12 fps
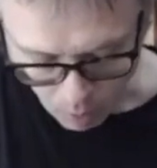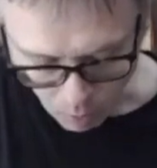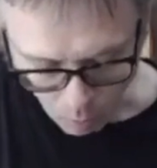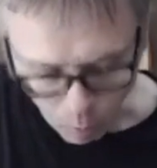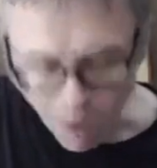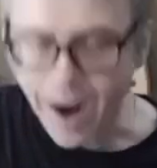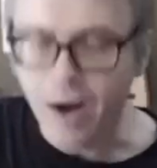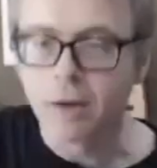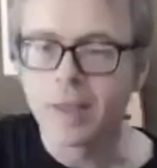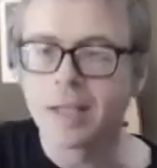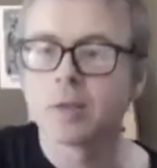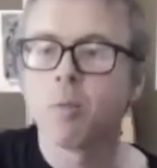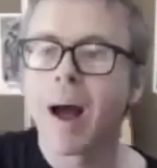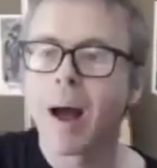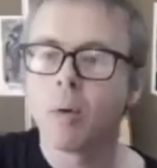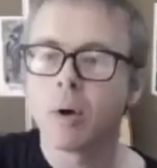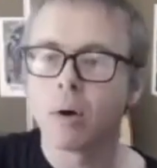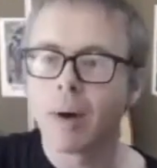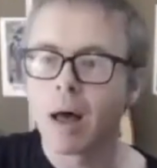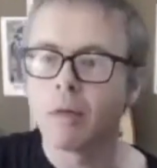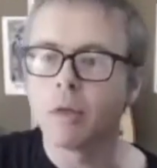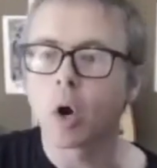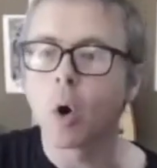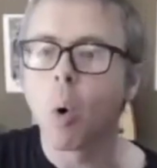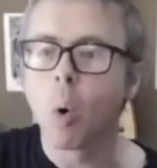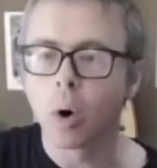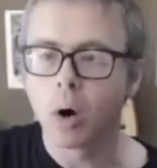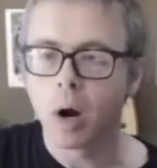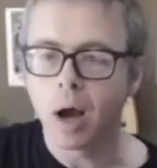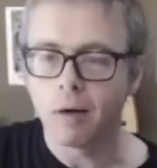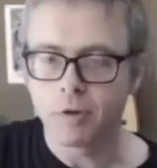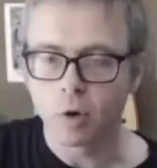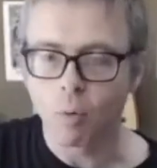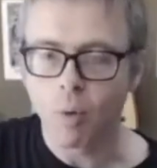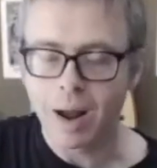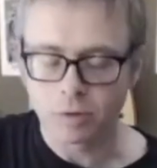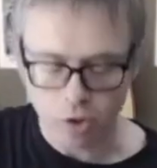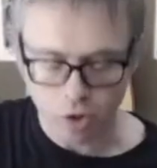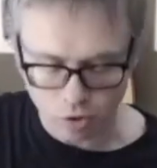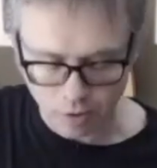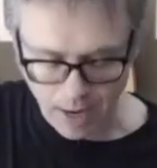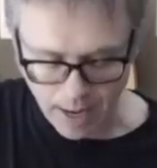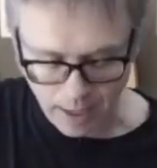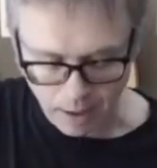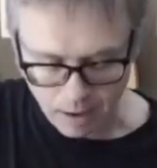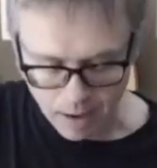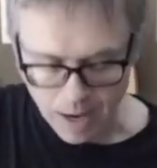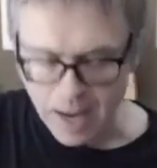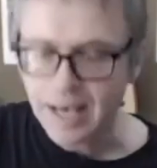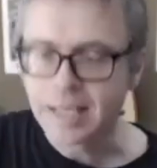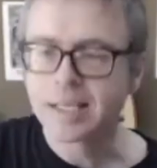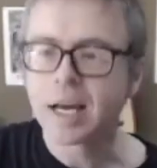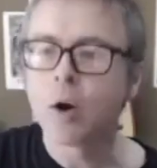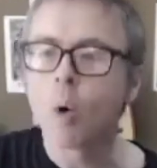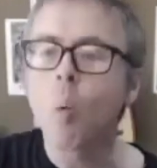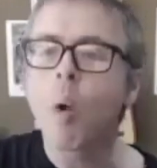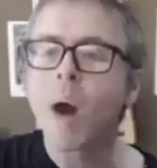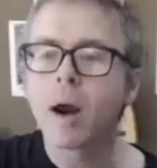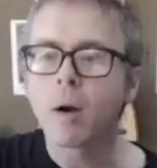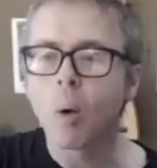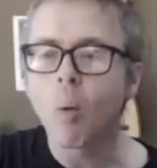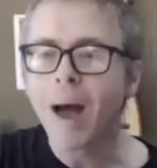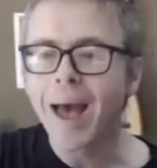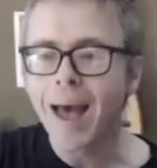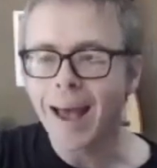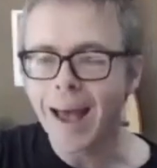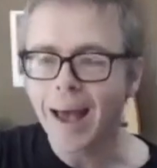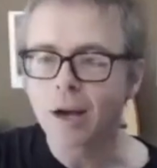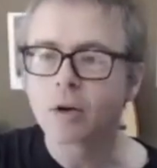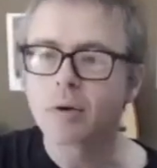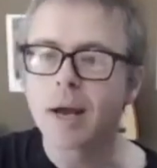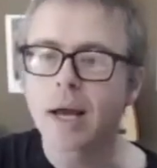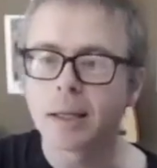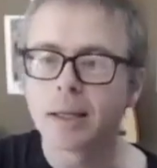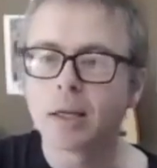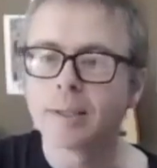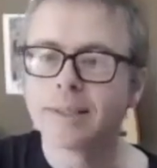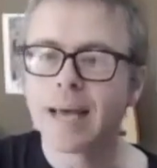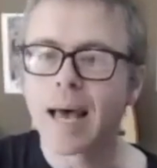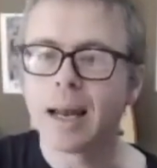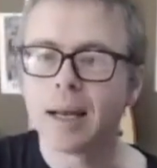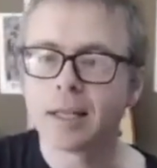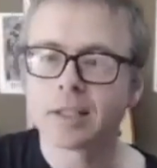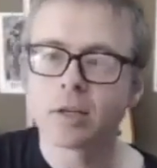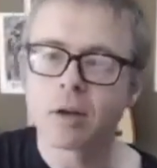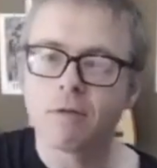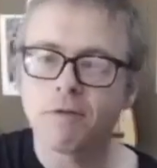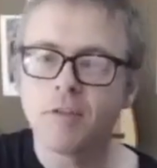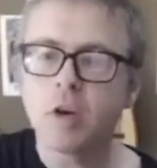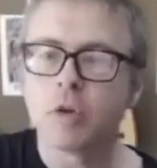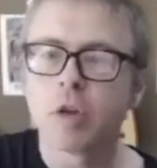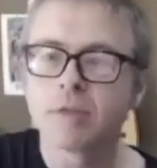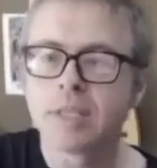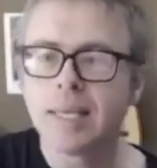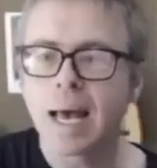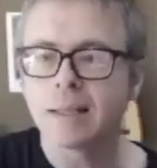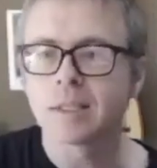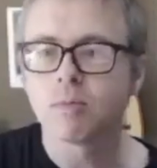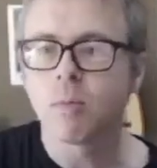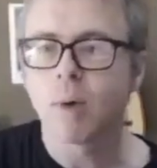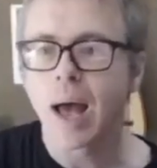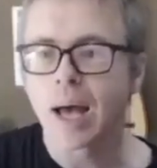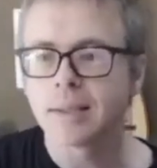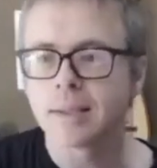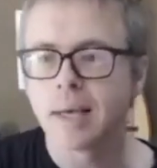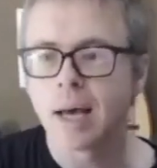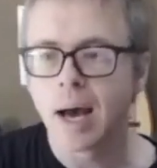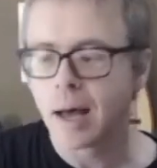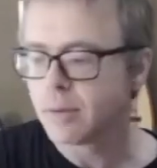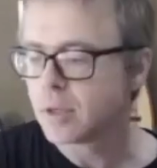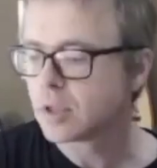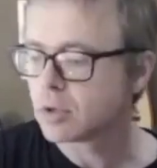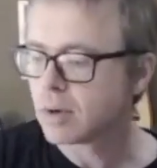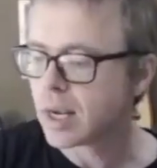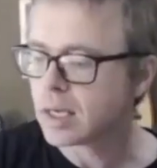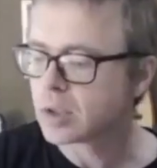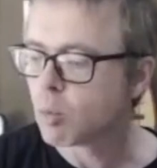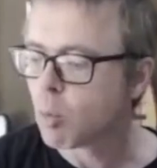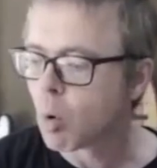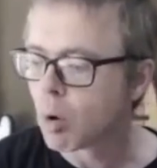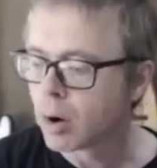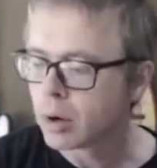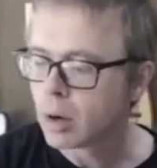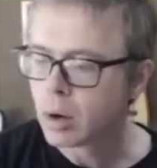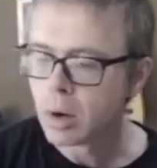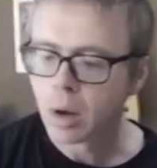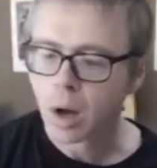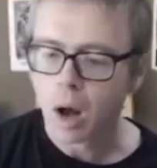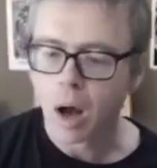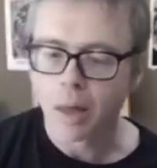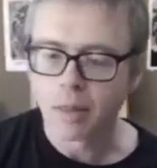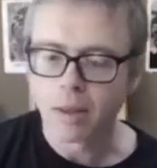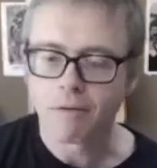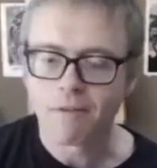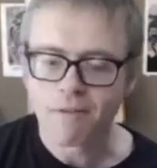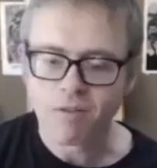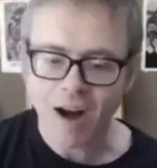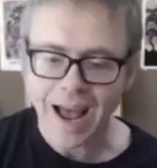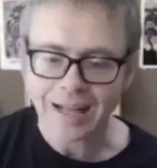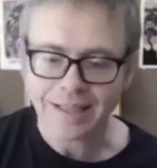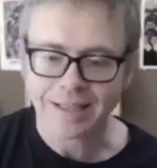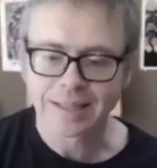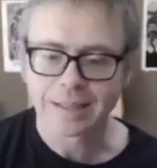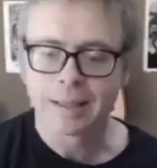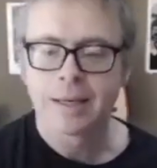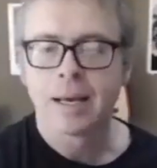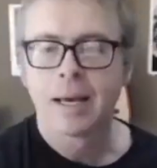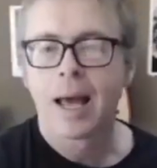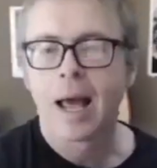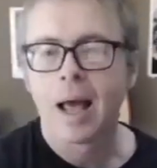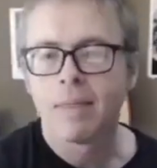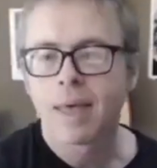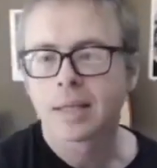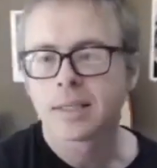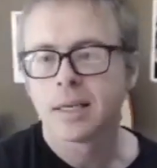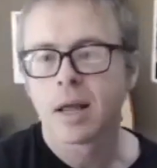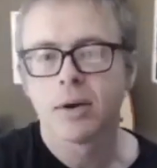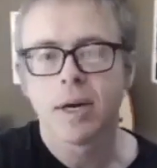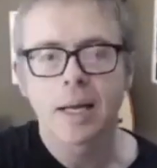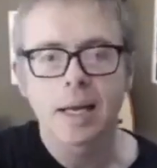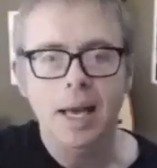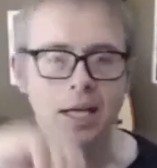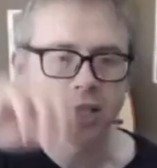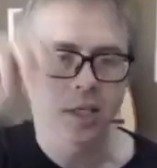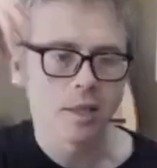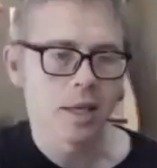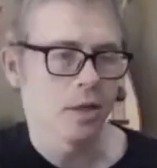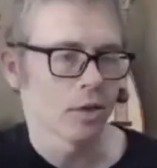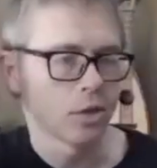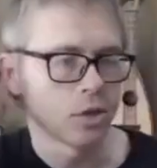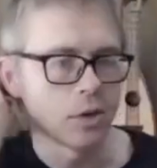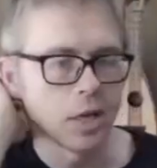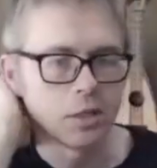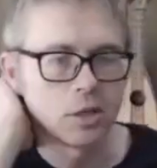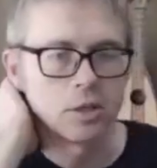wire that's wound around the core of your wound string is going to wear away and create a little dent. And so you can feel those dents as the string is worn on the frets. And that's another indication that your strings are